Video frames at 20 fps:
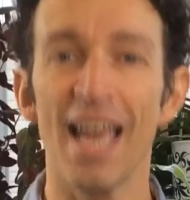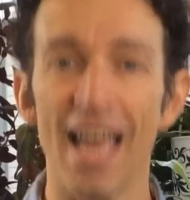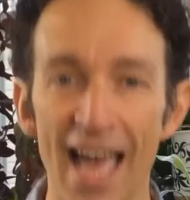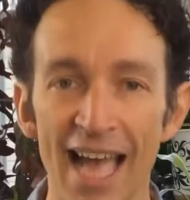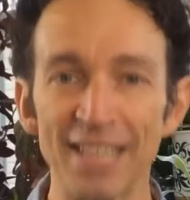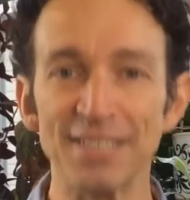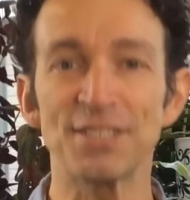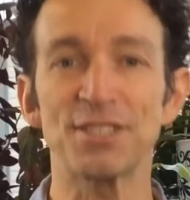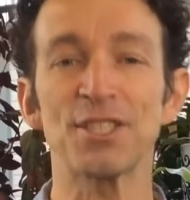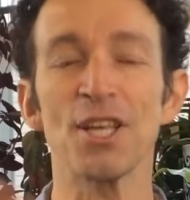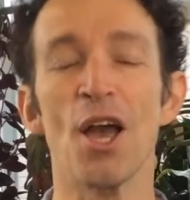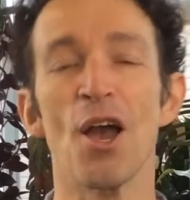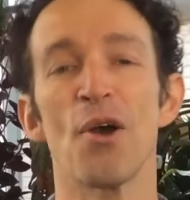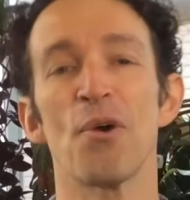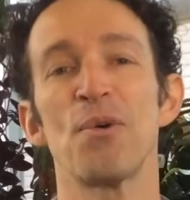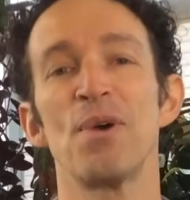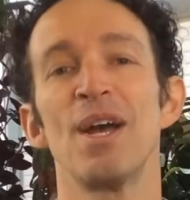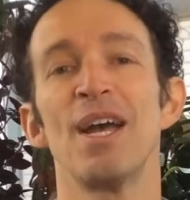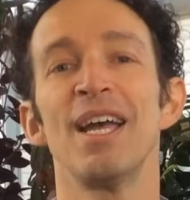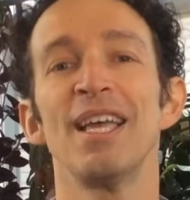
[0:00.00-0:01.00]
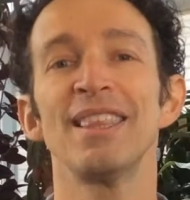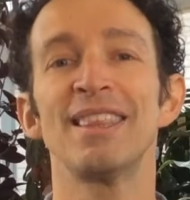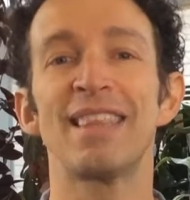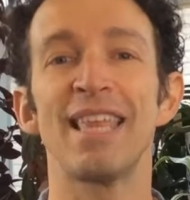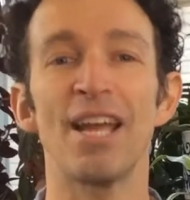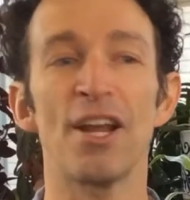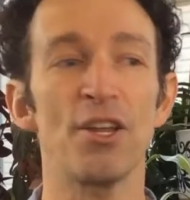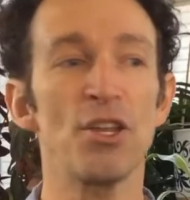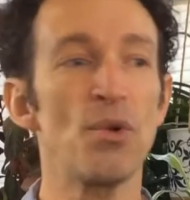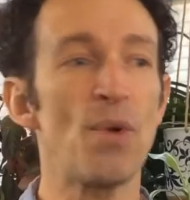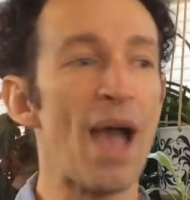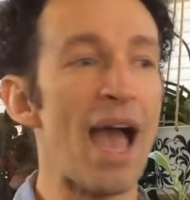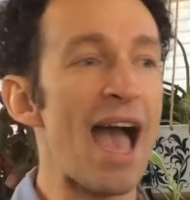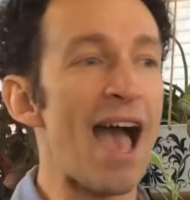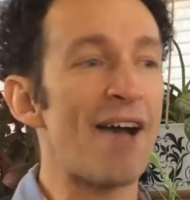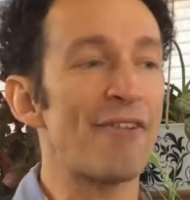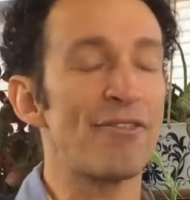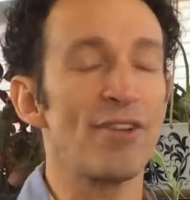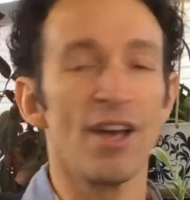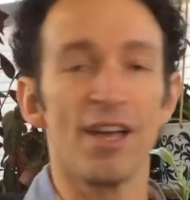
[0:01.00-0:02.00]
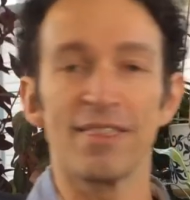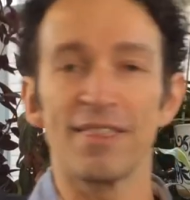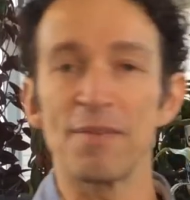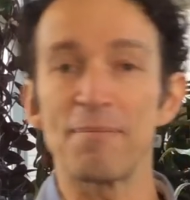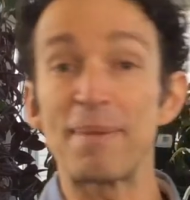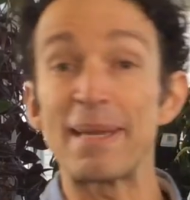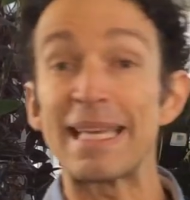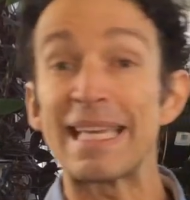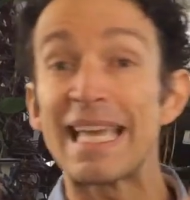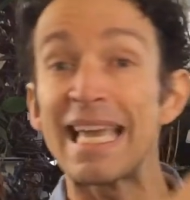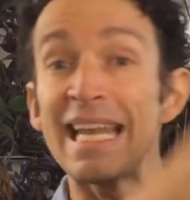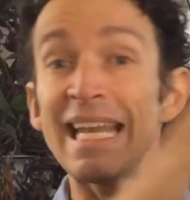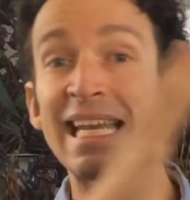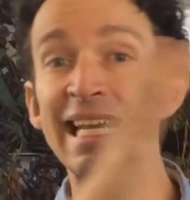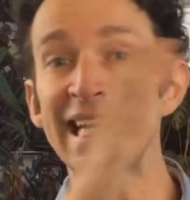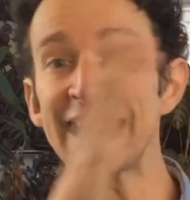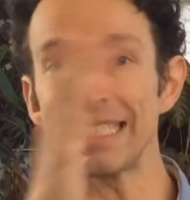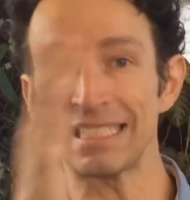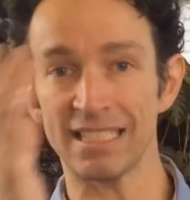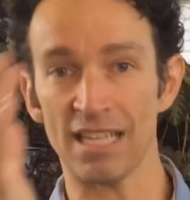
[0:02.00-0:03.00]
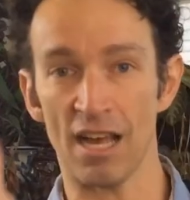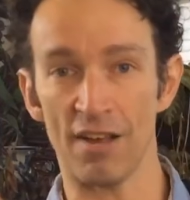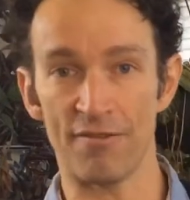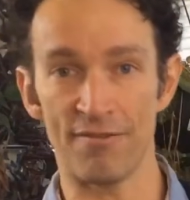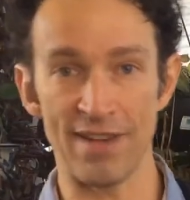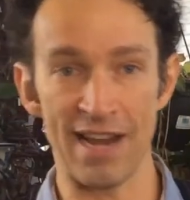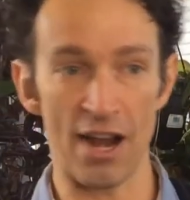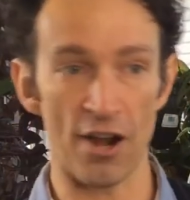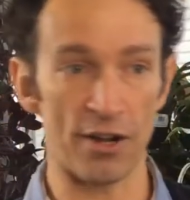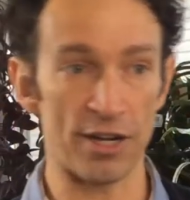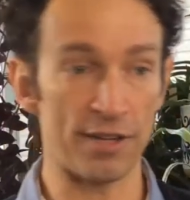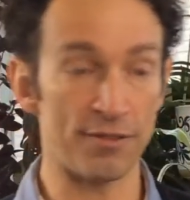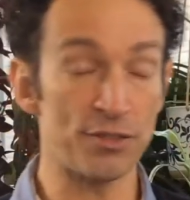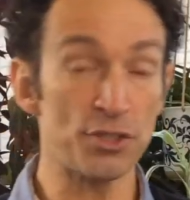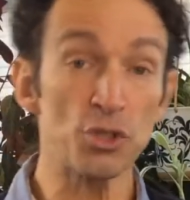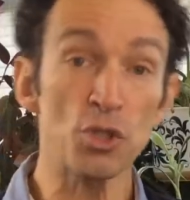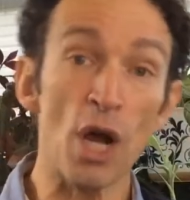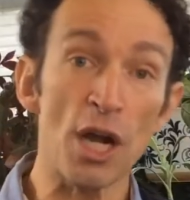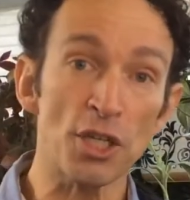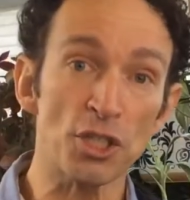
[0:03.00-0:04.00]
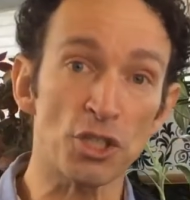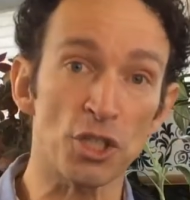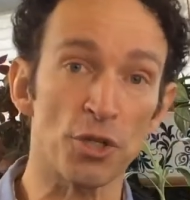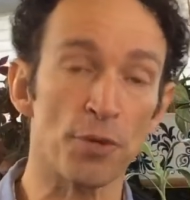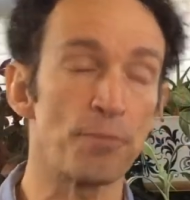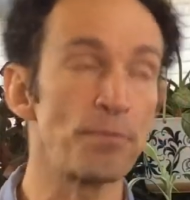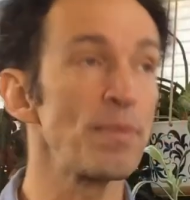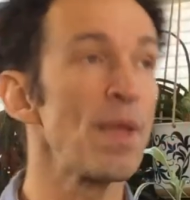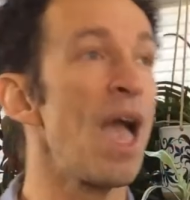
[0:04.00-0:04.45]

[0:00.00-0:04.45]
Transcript: And so, there you have the beginnings of narrative structure.